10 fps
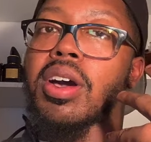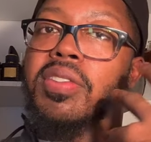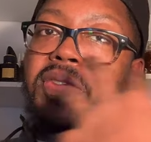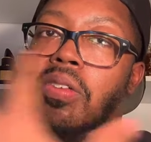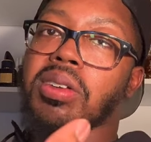
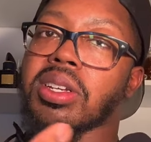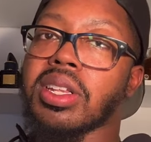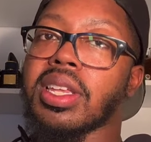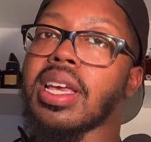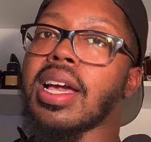
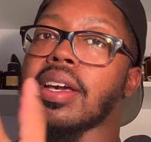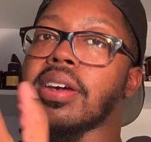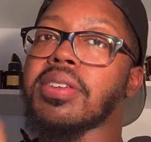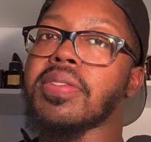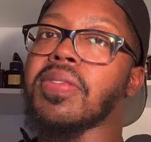unfortunately, I
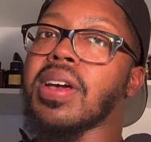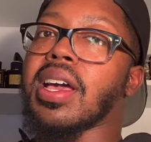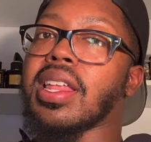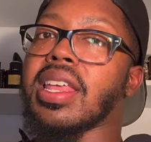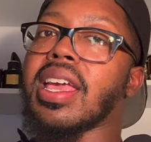couldn't
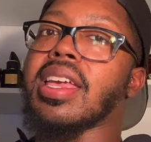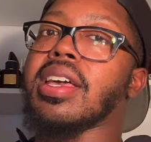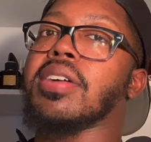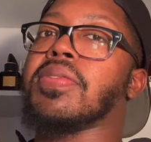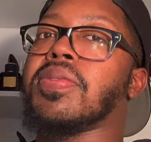find a
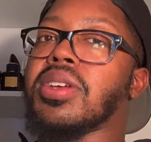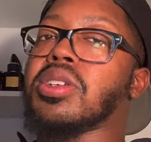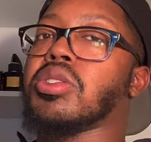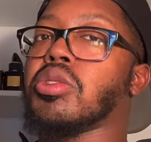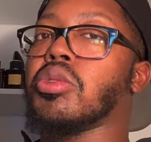
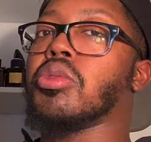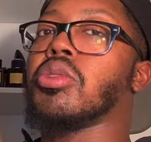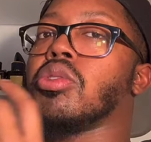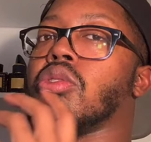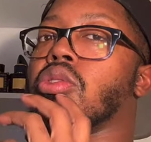official
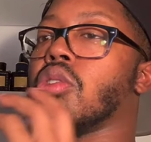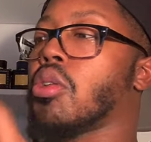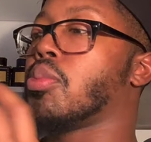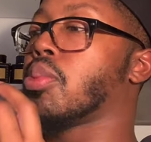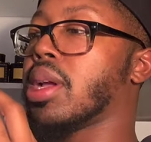
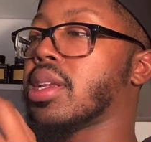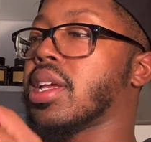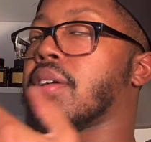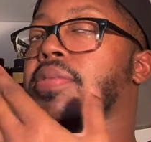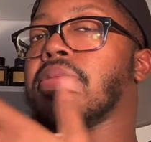note
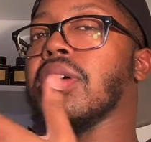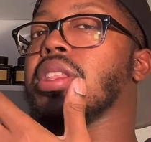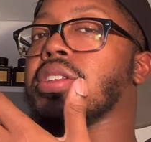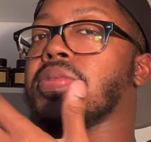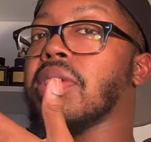breakdown for
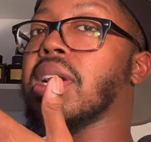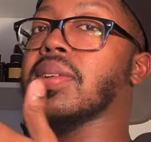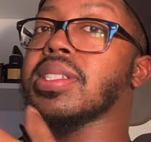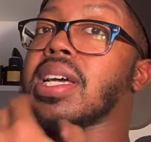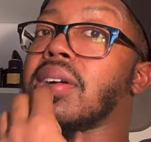this
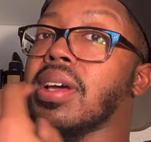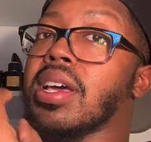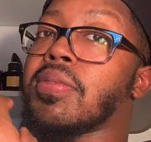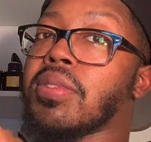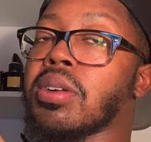fragrance.
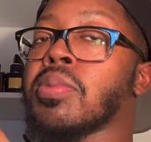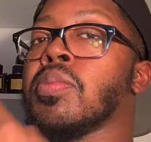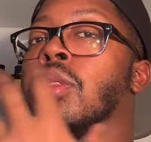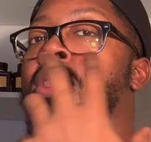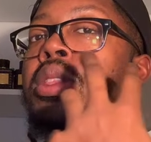However,
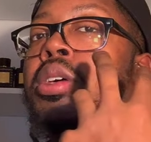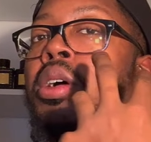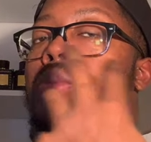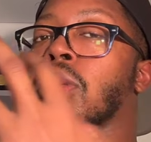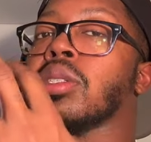the
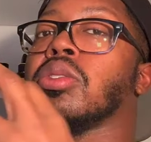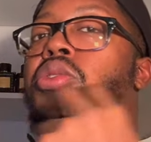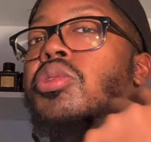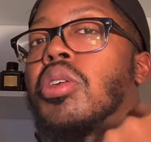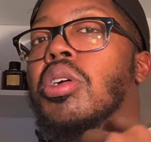original
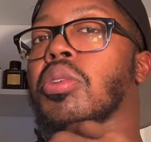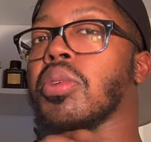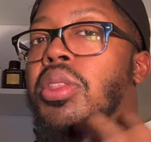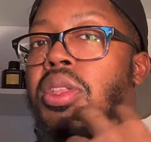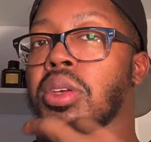Stronger
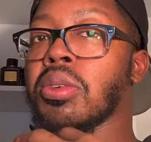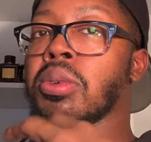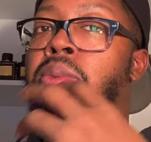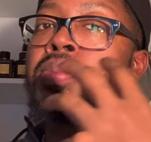With You